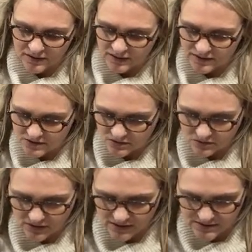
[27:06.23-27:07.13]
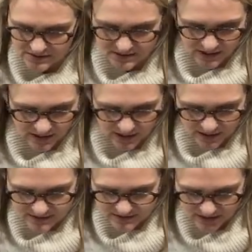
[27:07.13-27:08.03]
That's a great
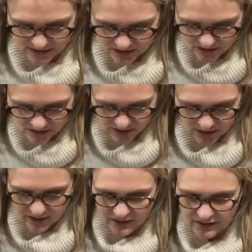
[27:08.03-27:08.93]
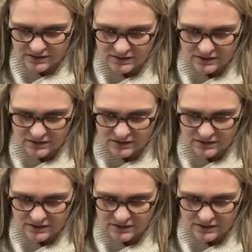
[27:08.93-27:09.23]
size there, and